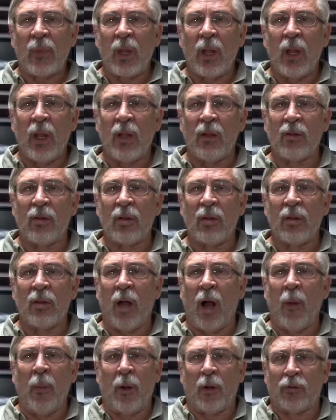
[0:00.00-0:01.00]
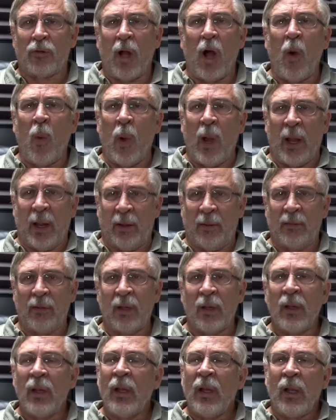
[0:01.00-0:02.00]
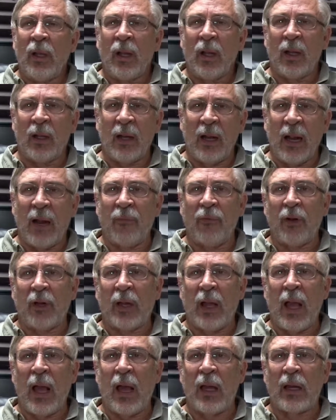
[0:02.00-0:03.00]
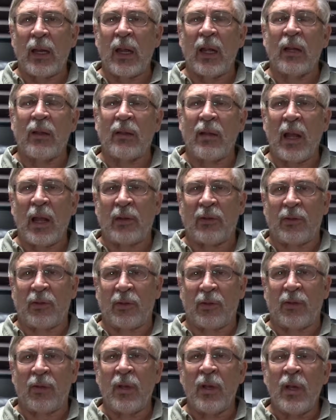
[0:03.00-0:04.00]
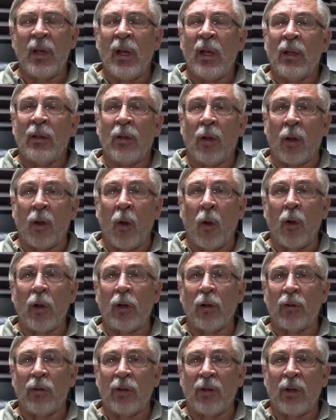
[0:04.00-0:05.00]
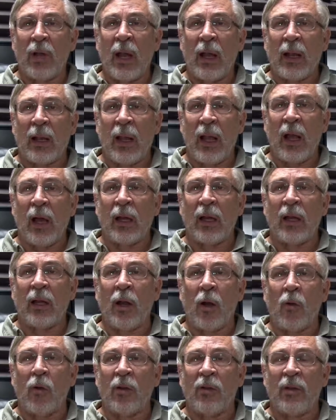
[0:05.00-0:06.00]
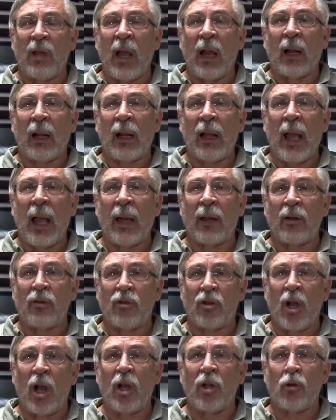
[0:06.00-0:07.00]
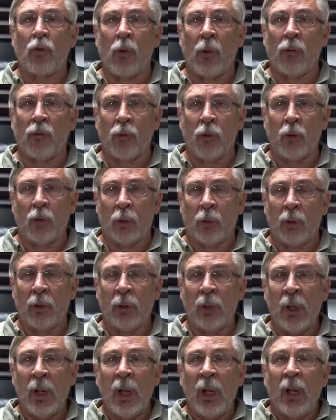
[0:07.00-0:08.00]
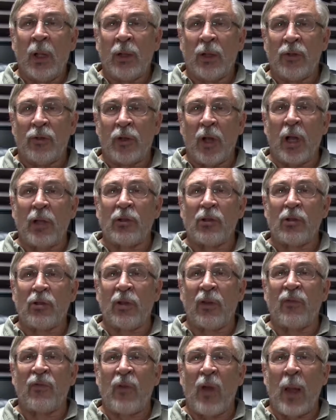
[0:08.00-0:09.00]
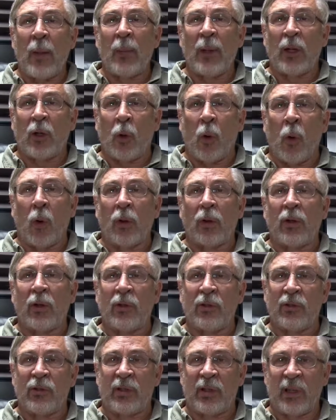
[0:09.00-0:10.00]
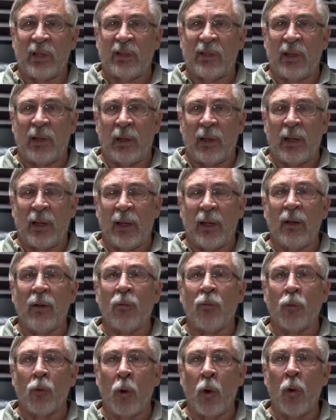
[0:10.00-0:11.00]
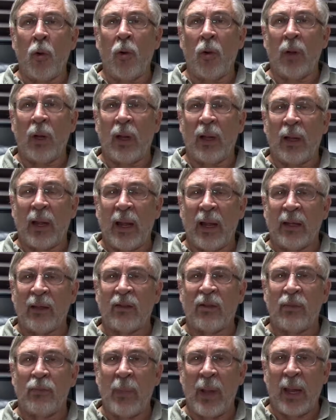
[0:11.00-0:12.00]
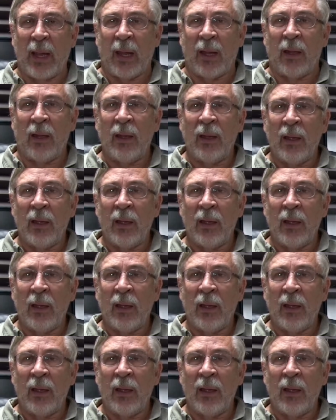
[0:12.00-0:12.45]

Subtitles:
is almost always in every county in Texas, the lawyers in that county know exactly how the judge will rule. The judges in family court consistently rule against men.